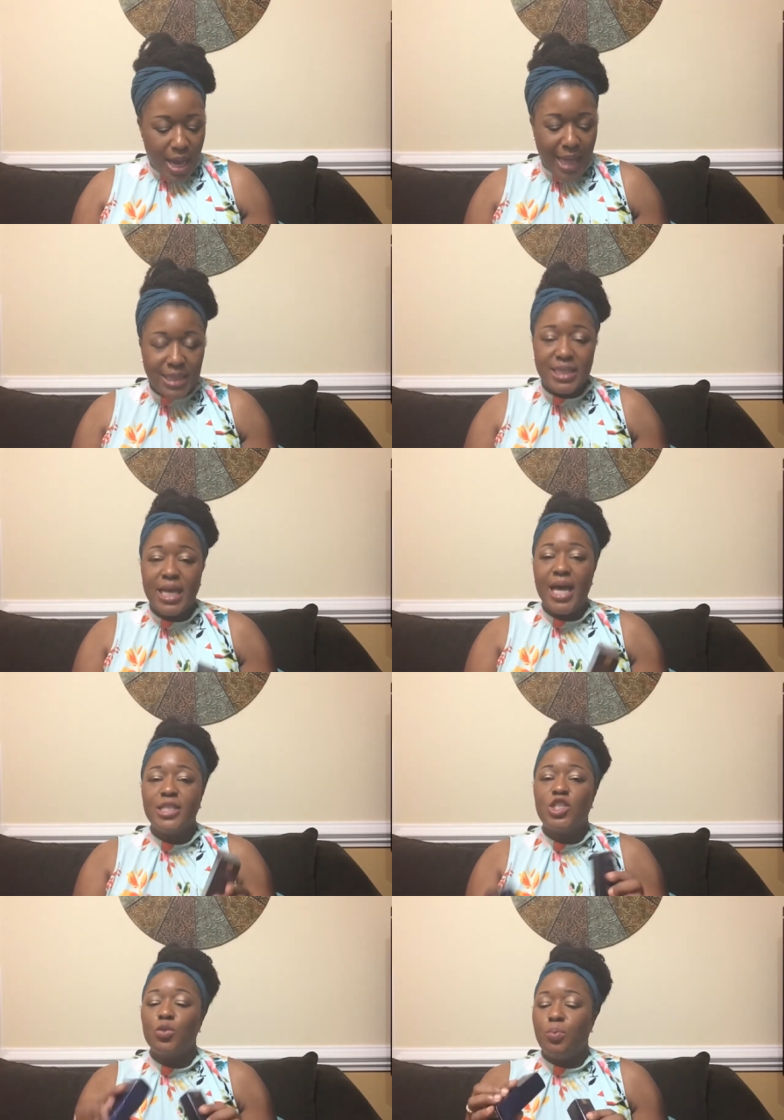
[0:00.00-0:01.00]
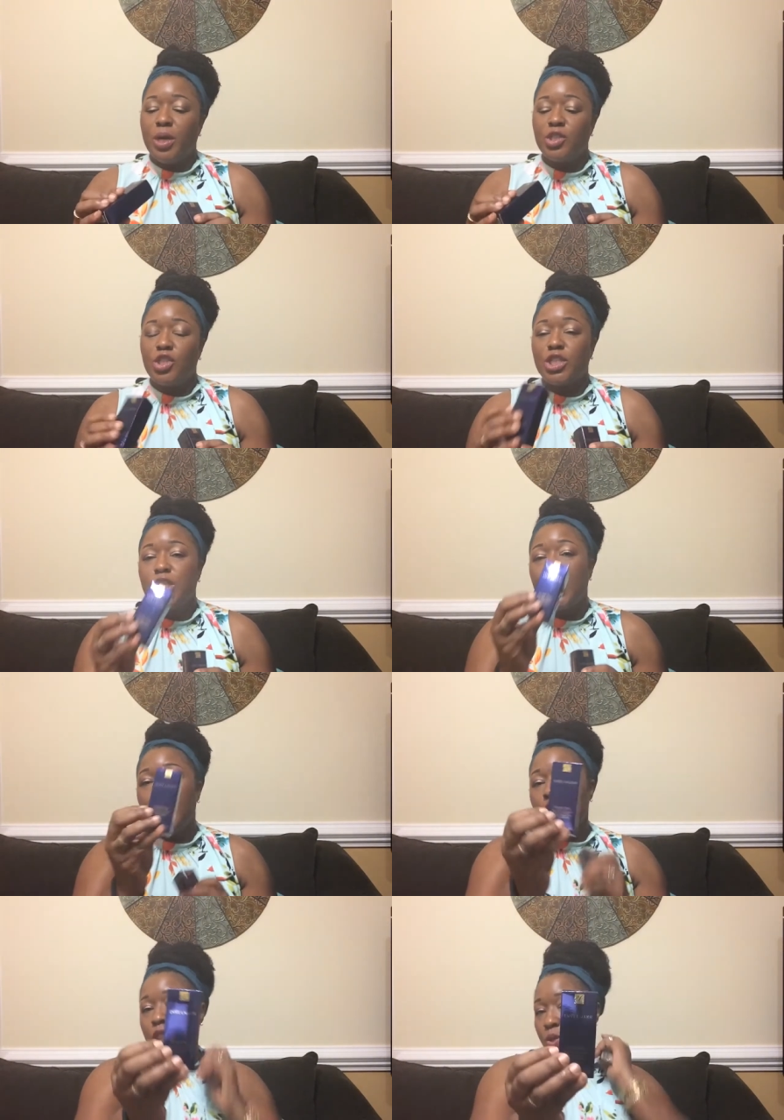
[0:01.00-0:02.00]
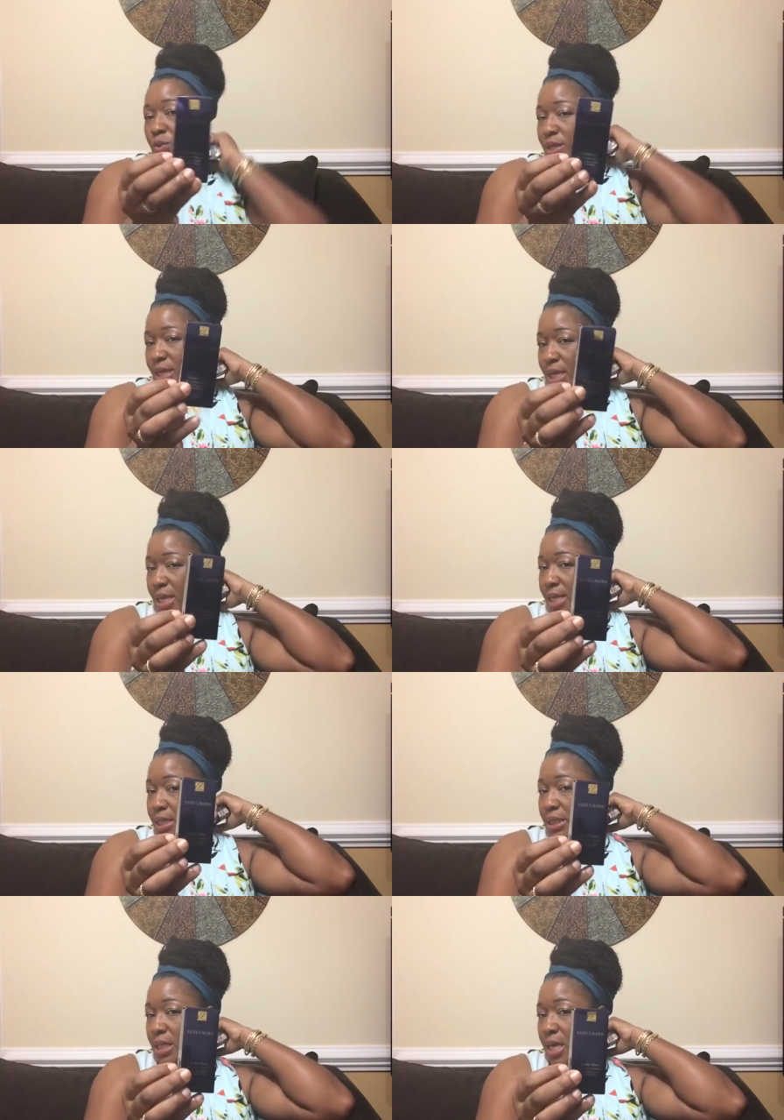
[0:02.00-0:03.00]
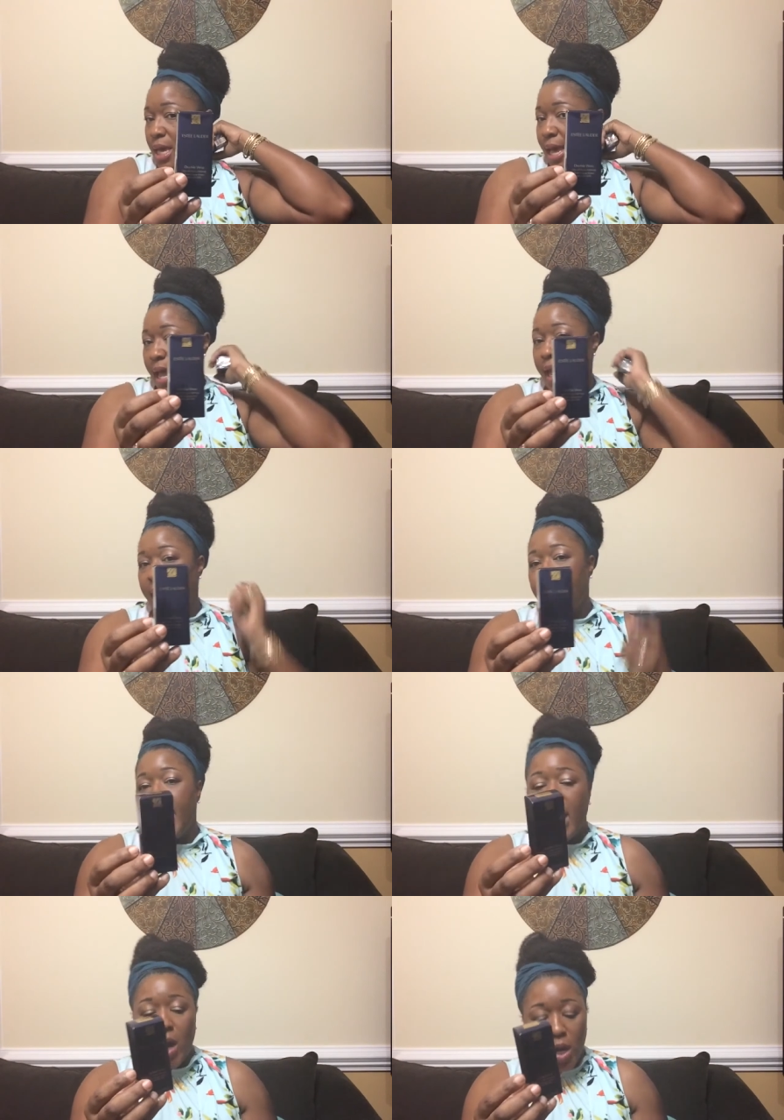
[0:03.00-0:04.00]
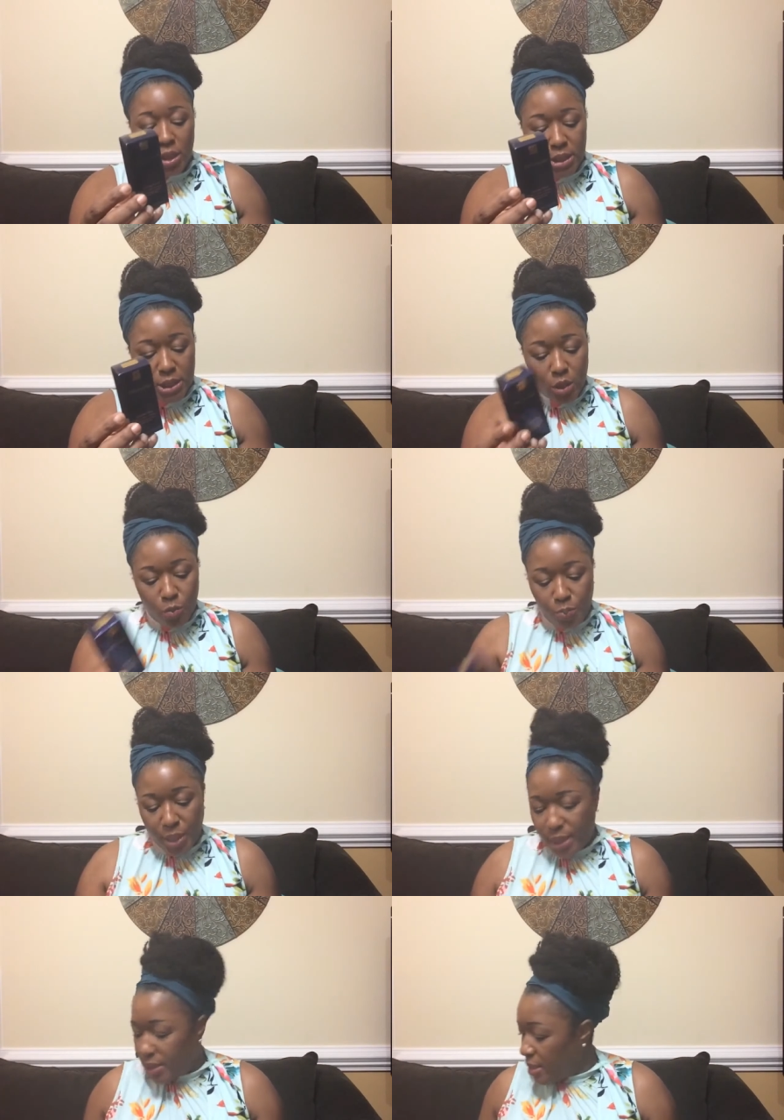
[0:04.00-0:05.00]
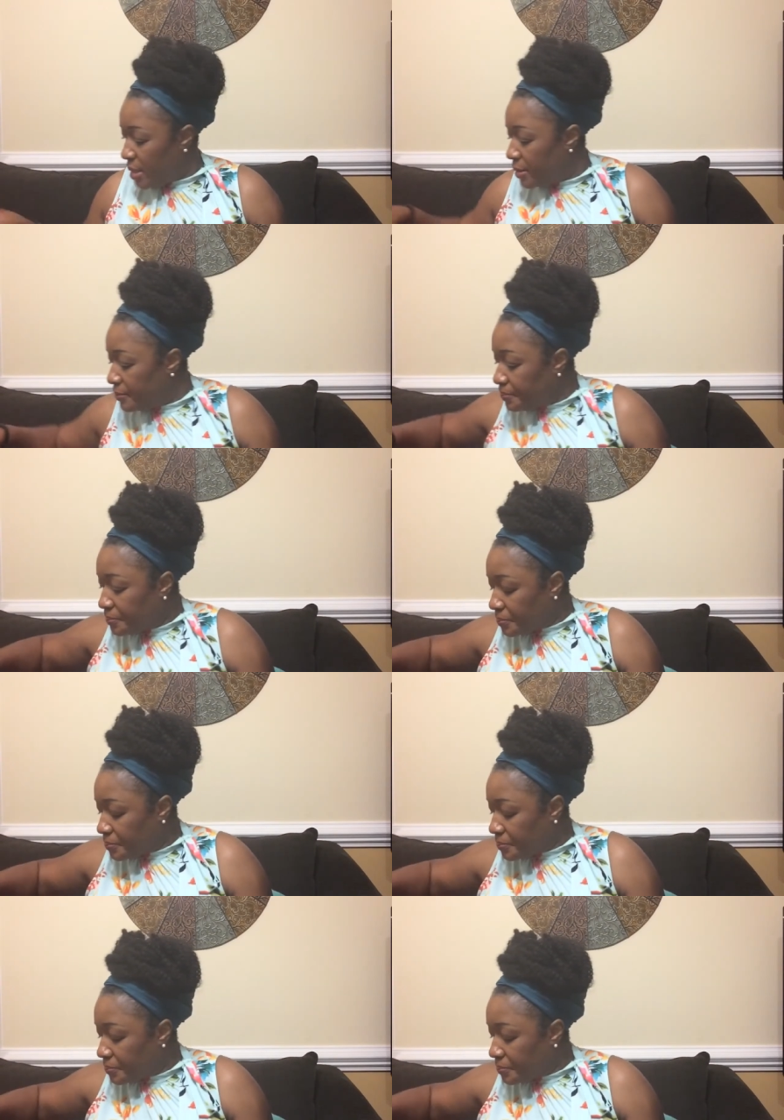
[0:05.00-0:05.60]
I decided to purchase two of these. And I also picked up